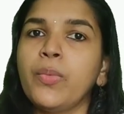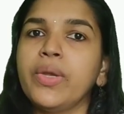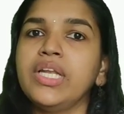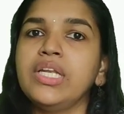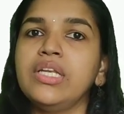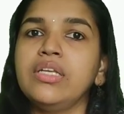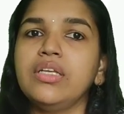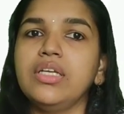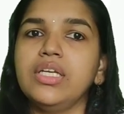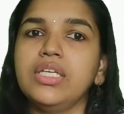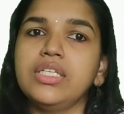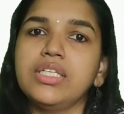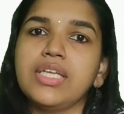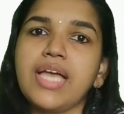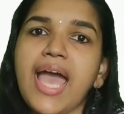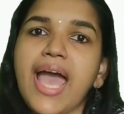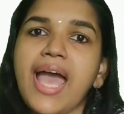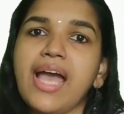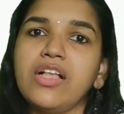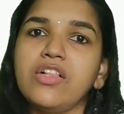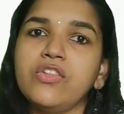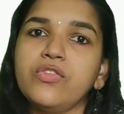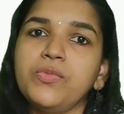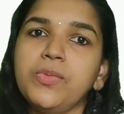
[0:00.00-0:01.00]
When it
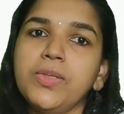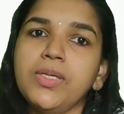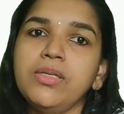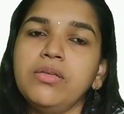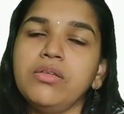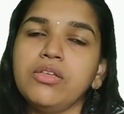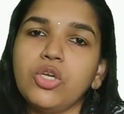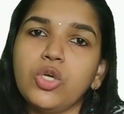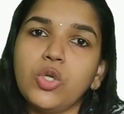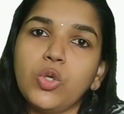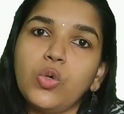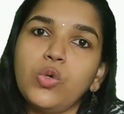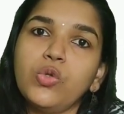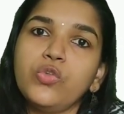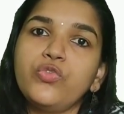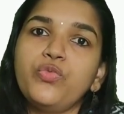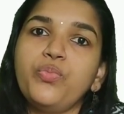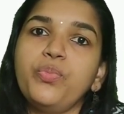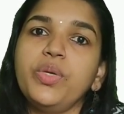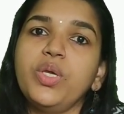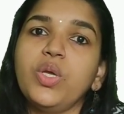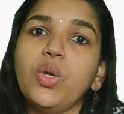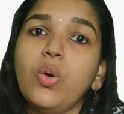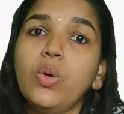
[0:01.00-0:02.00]
has been
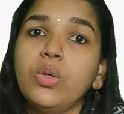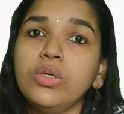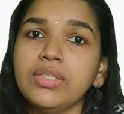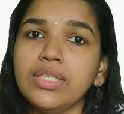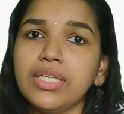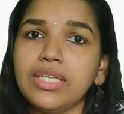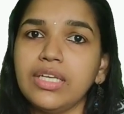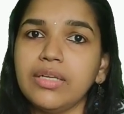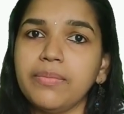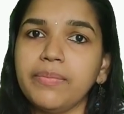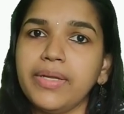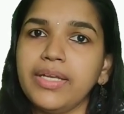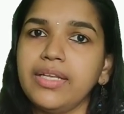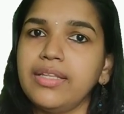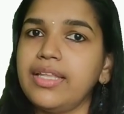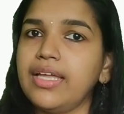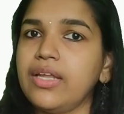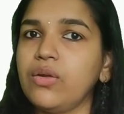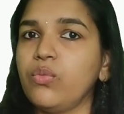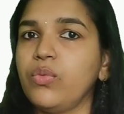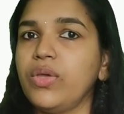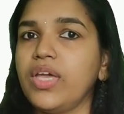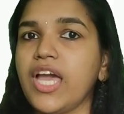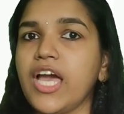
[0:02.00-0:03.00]
crossed beyond the limit,
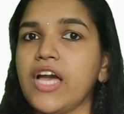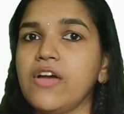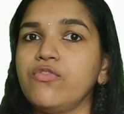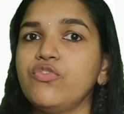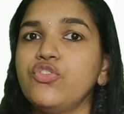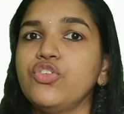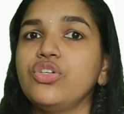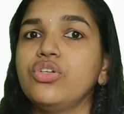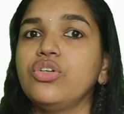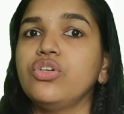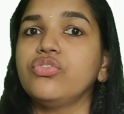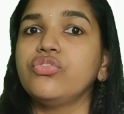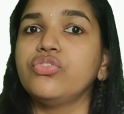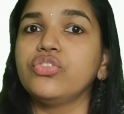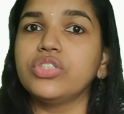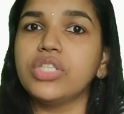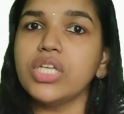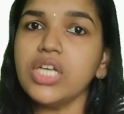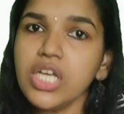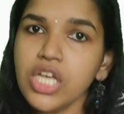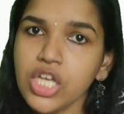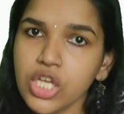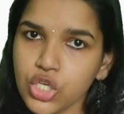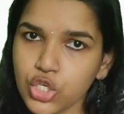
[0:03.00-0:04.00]
then we have to go for
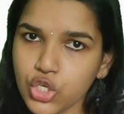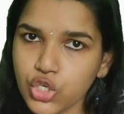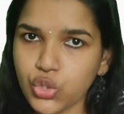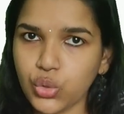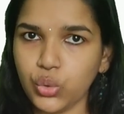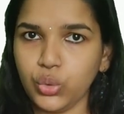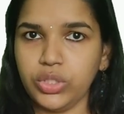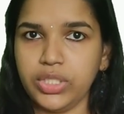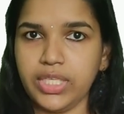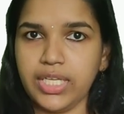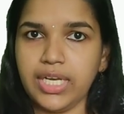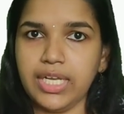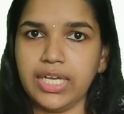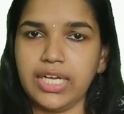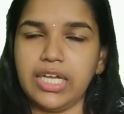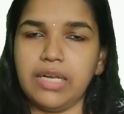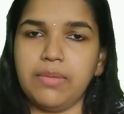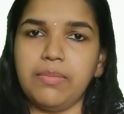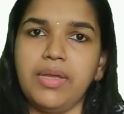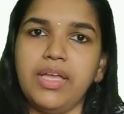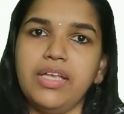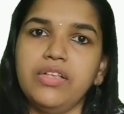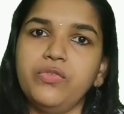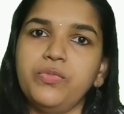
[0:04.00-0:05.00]
the Shodhana
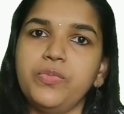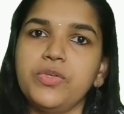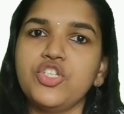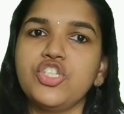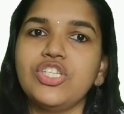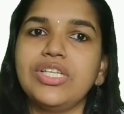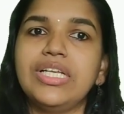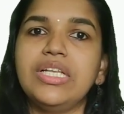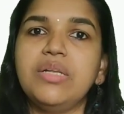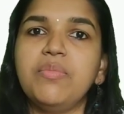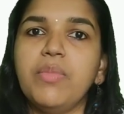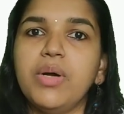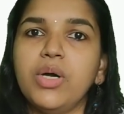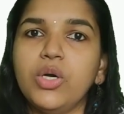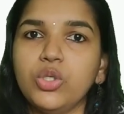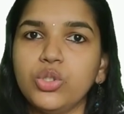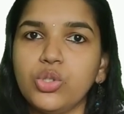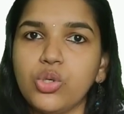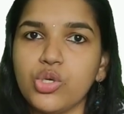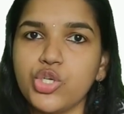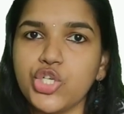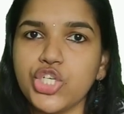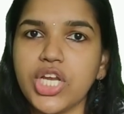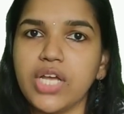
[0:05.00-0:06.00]
Karma, especially in
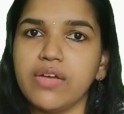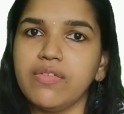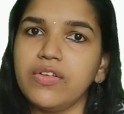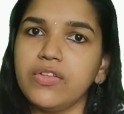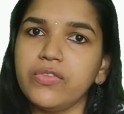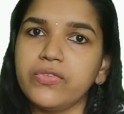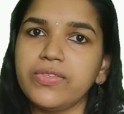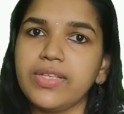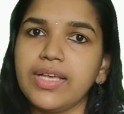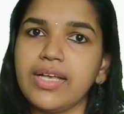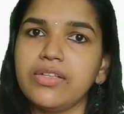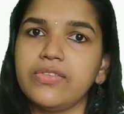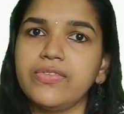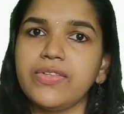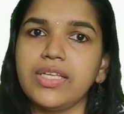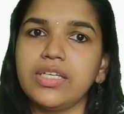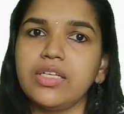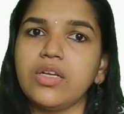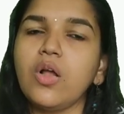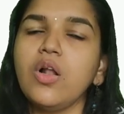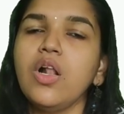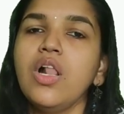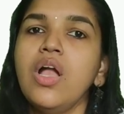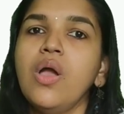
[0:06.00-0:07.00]
Bahudosha Avasthas
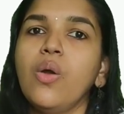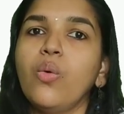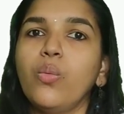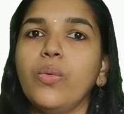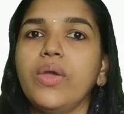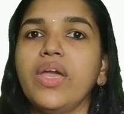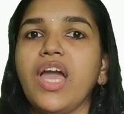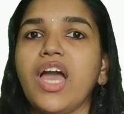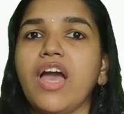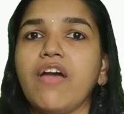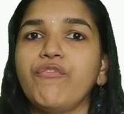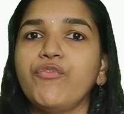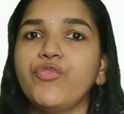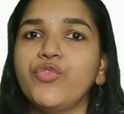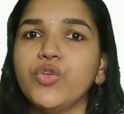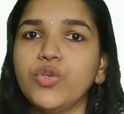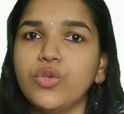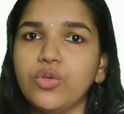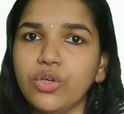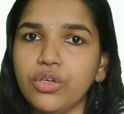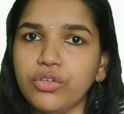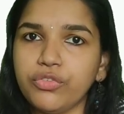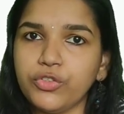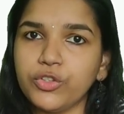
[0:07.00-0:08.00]
and all, we have to
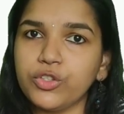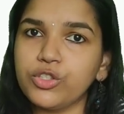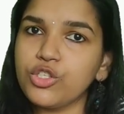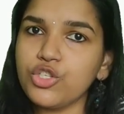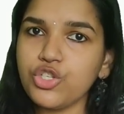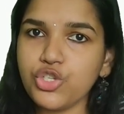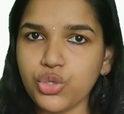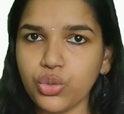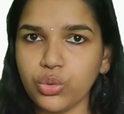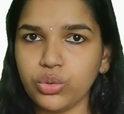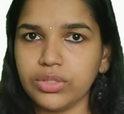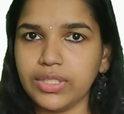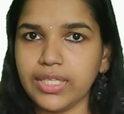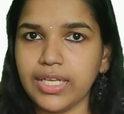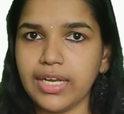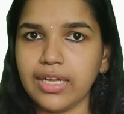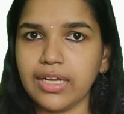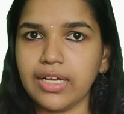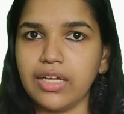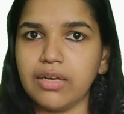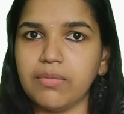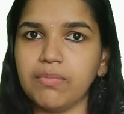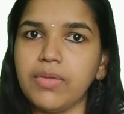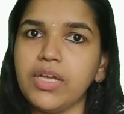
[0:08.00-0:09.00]
go for the
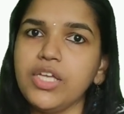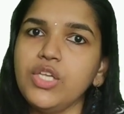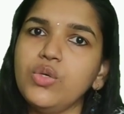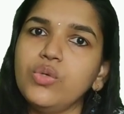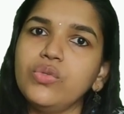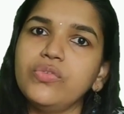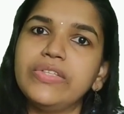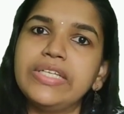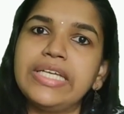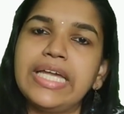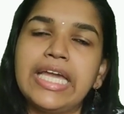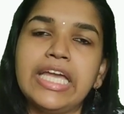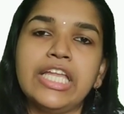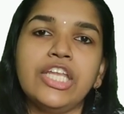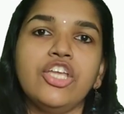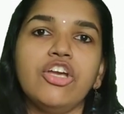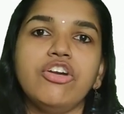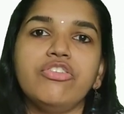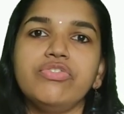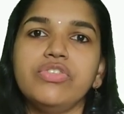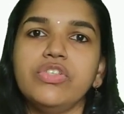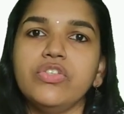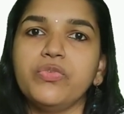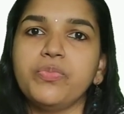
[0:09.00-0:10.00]
Shodhana Karma using
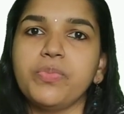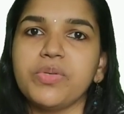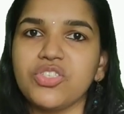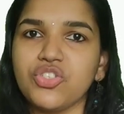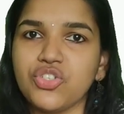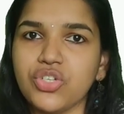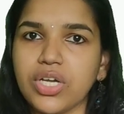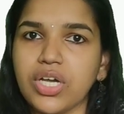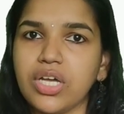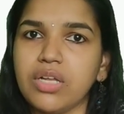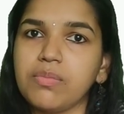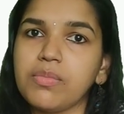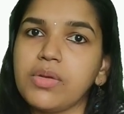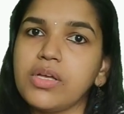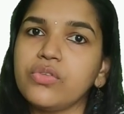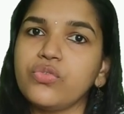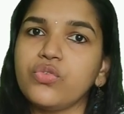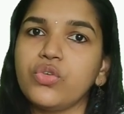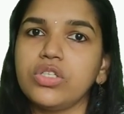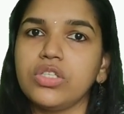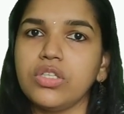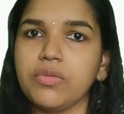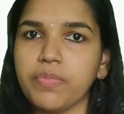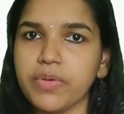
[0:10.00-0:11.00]
any of these
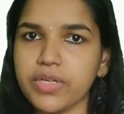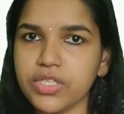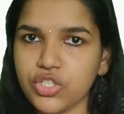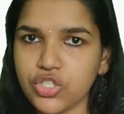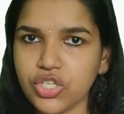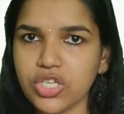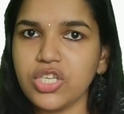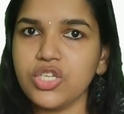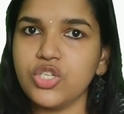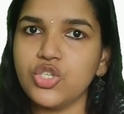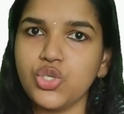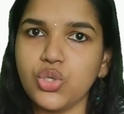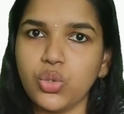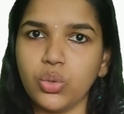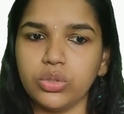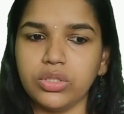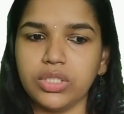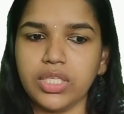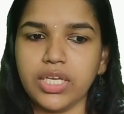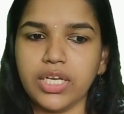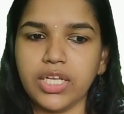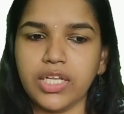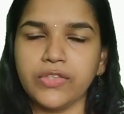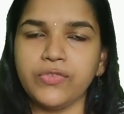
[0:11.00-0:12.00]
Panchakarmas or the Pancha
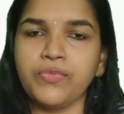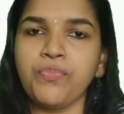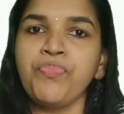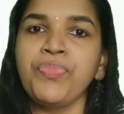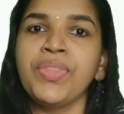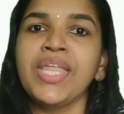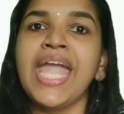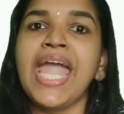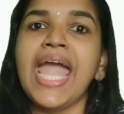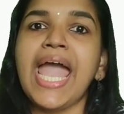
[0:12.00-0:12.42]
Shodhanas.